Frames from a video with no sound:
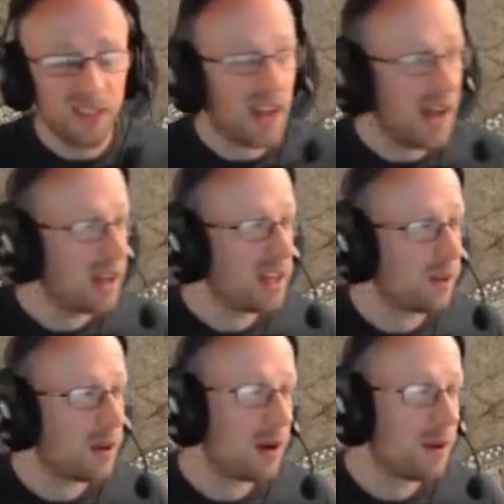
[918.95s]
The higher
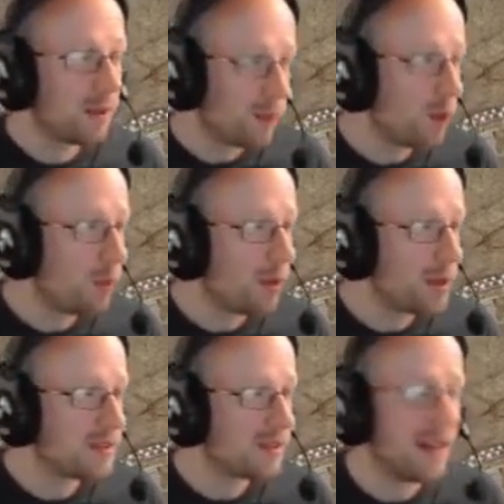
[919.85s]
you are, the more
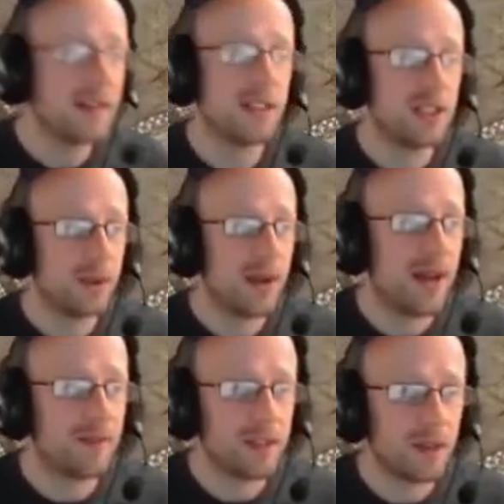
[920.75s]
points of advantage you
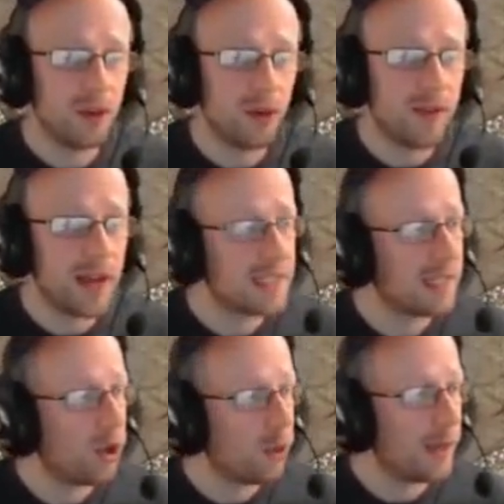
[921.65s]
have. So if you're
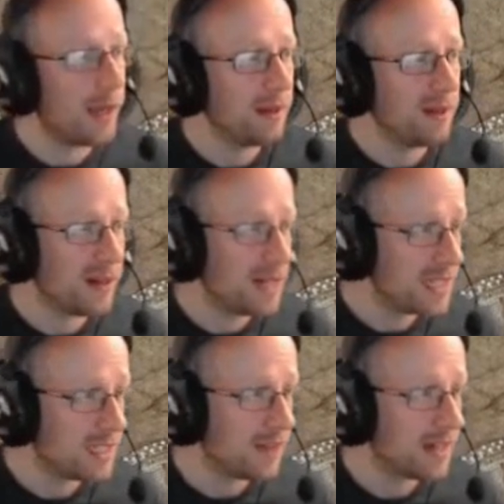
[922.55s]
fighting uphill, you're at a
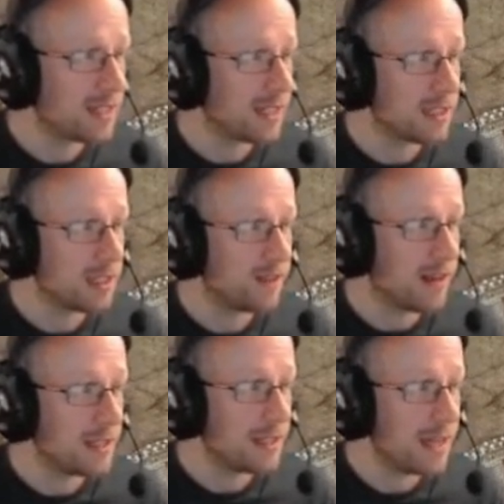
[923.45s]
disadvantage. You're
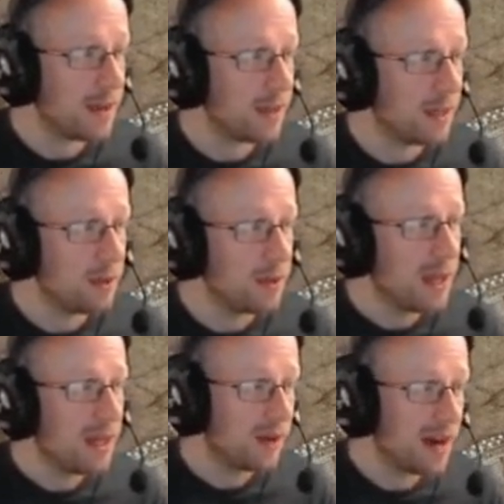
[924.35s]
fighting downhill,
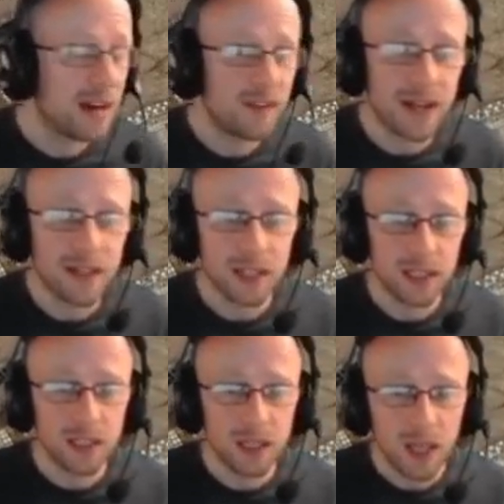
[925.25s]
you're at an
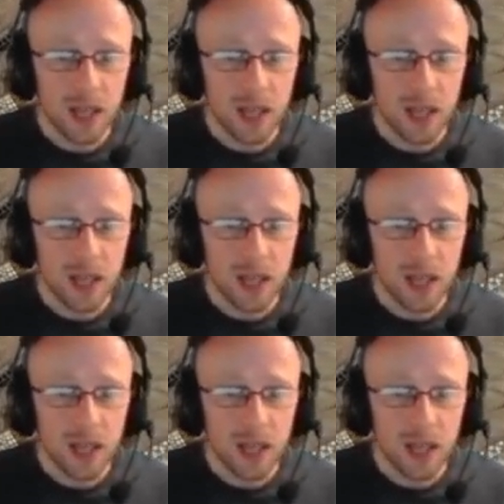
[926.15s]
advantage.